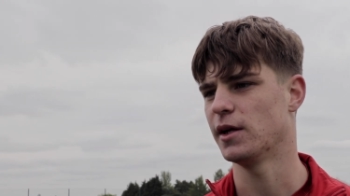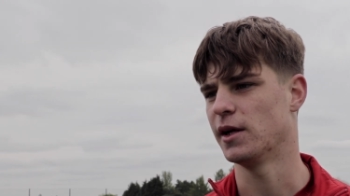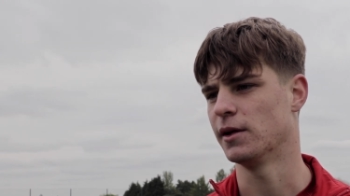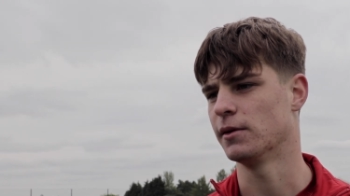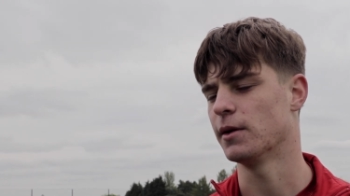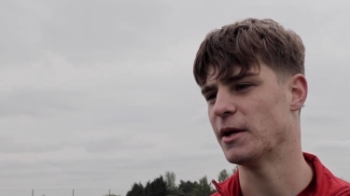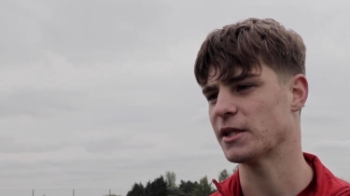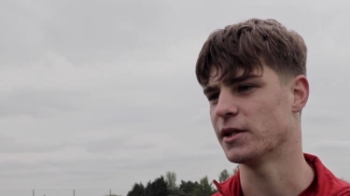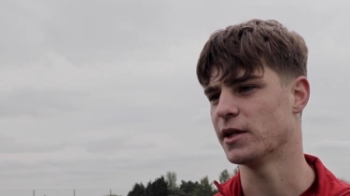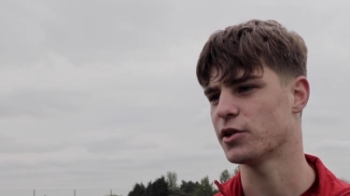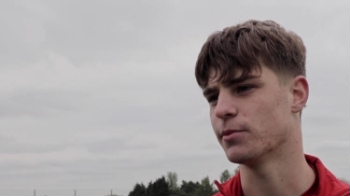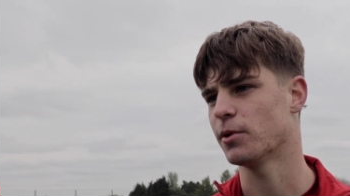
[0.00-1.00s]
in the best
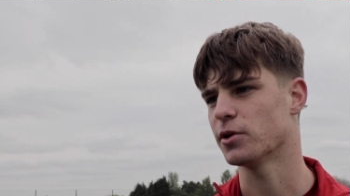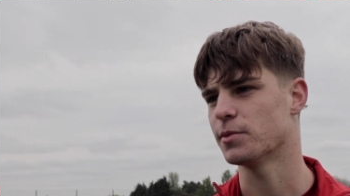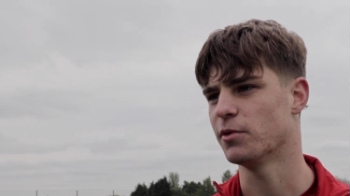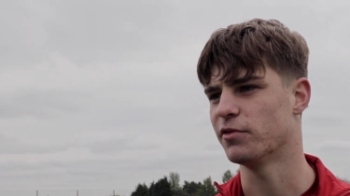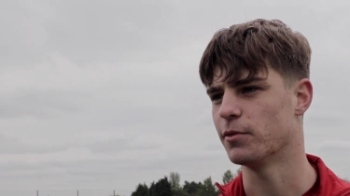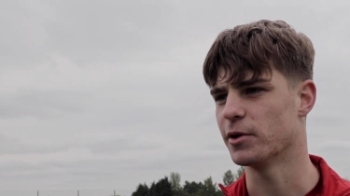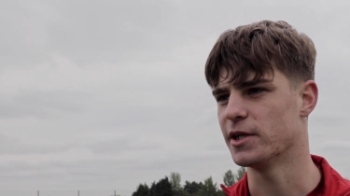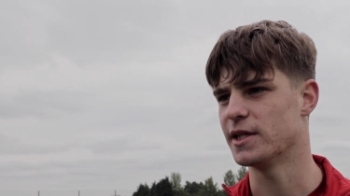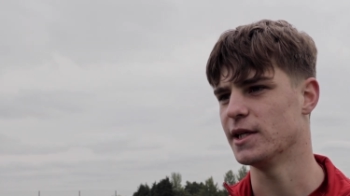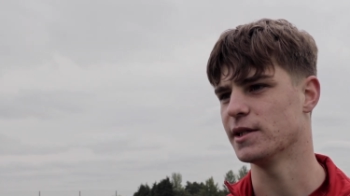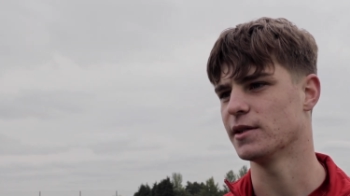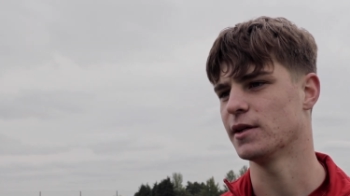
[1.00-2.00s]
condition possible for
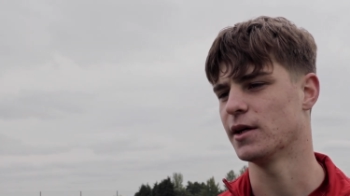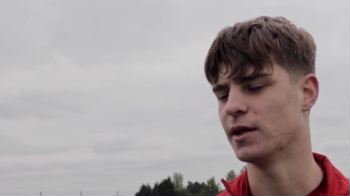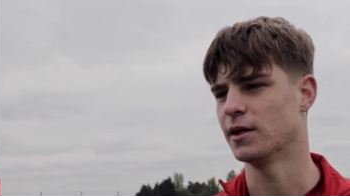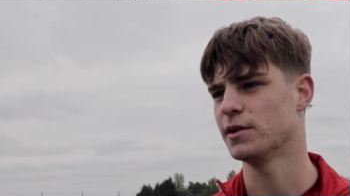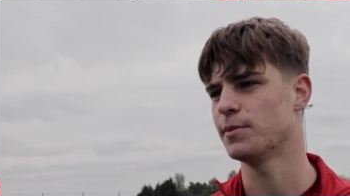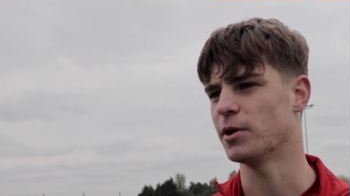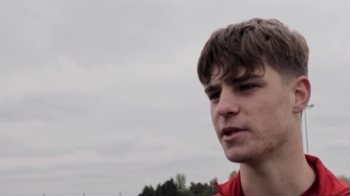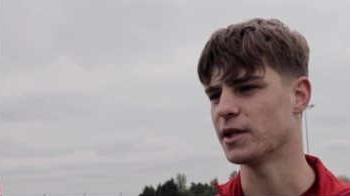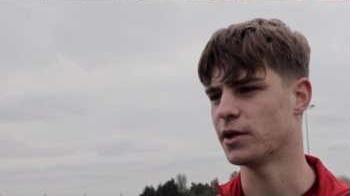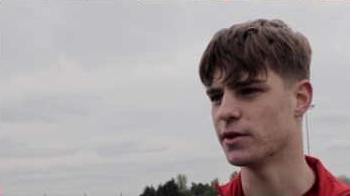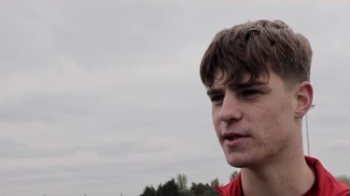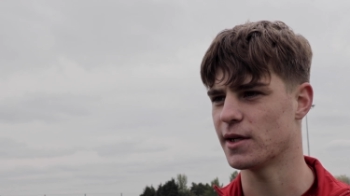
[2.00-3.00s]
pre-season and to put us
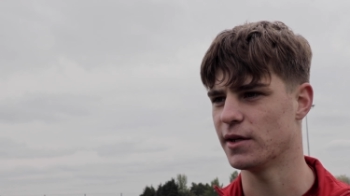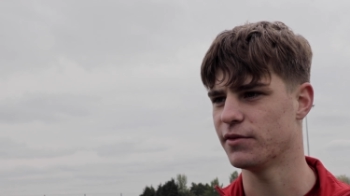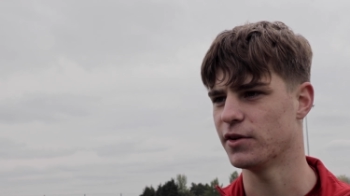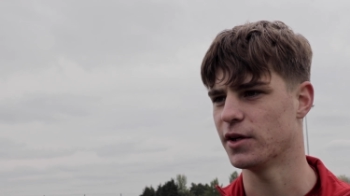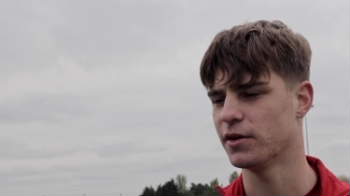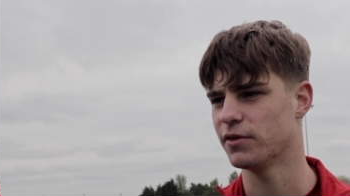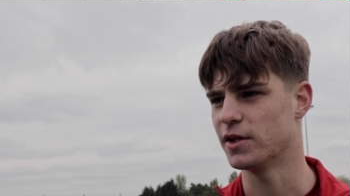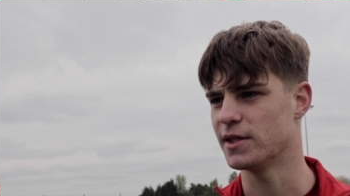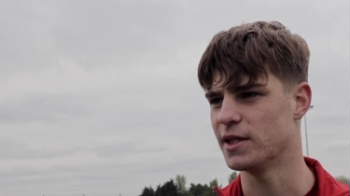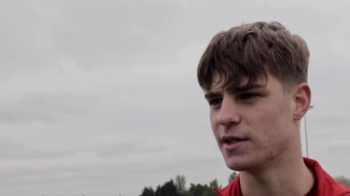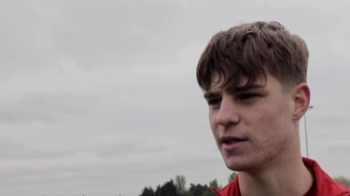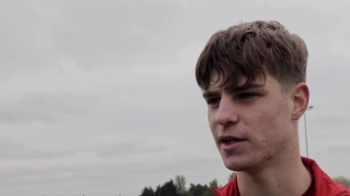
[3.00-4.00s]
in good stead for, for the
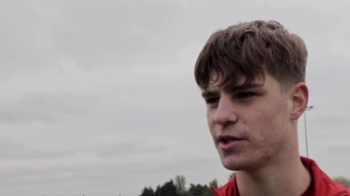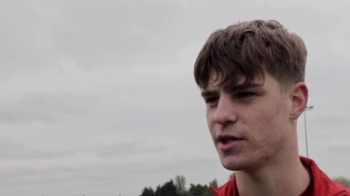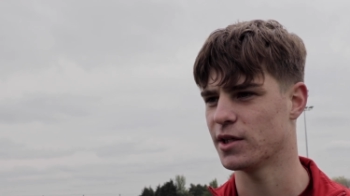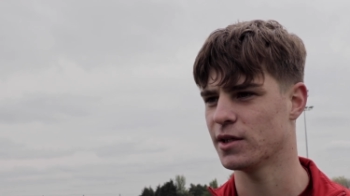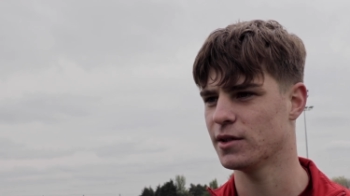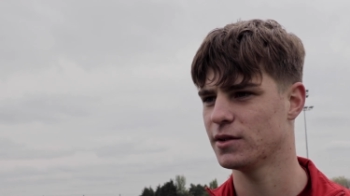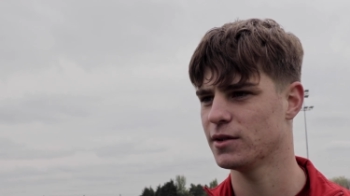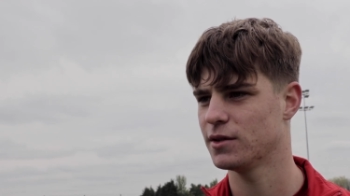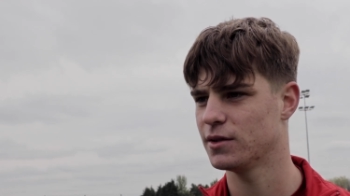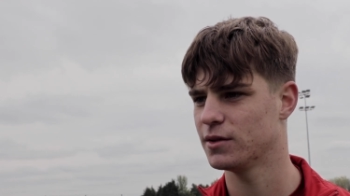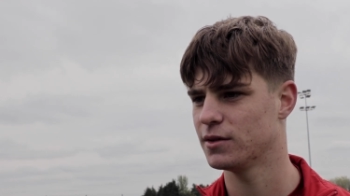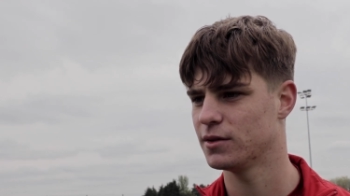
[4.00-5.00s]
season next year.
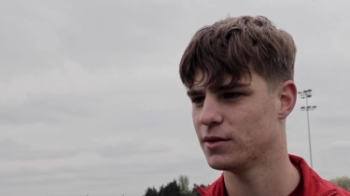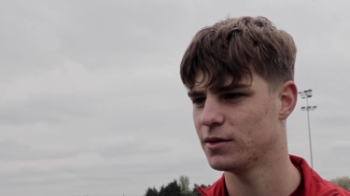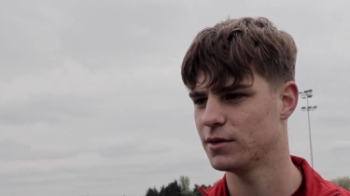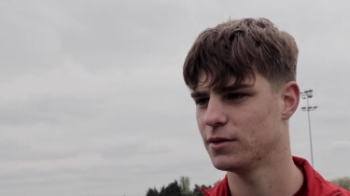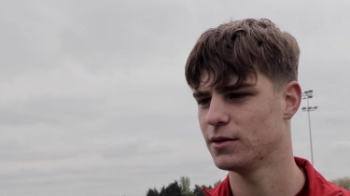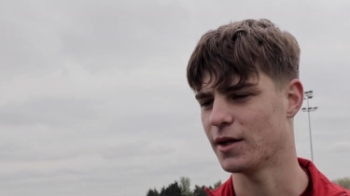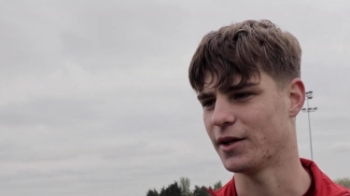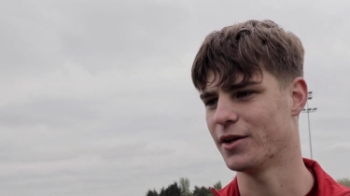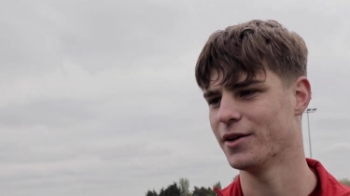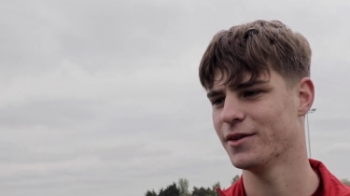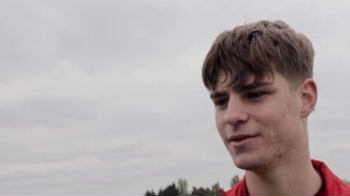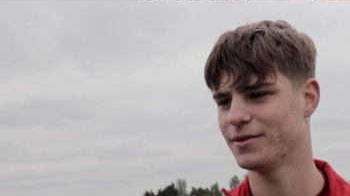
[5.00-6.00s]
Congratulations. Thank you.